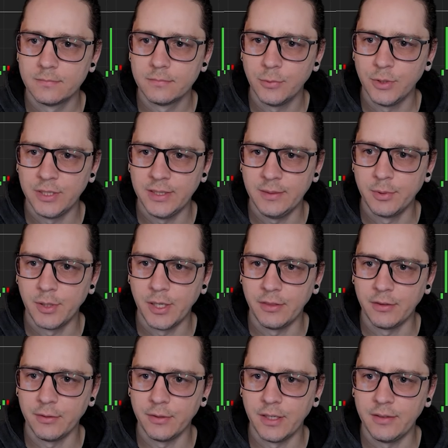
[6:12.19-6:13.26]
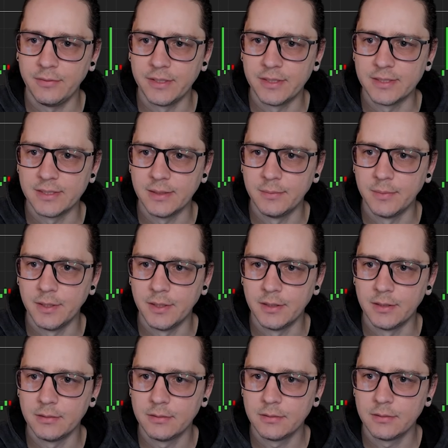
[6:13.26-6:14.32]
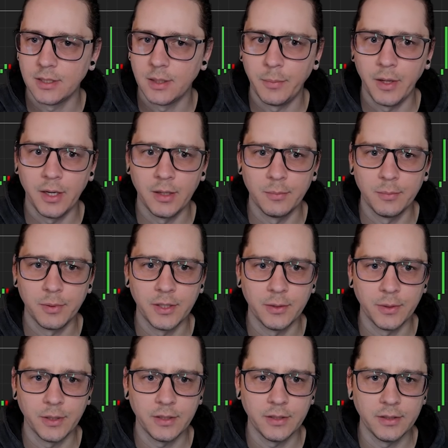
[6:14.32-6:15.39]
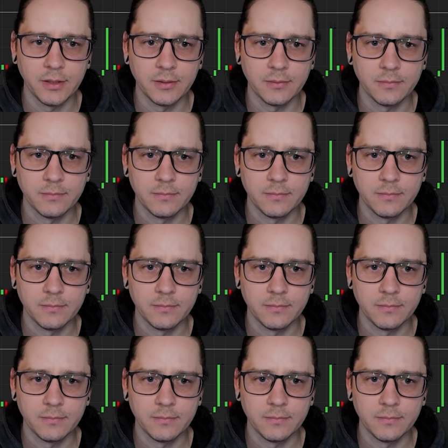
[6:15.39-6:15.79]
We did break through it obviously, but got bought out pretty quickly.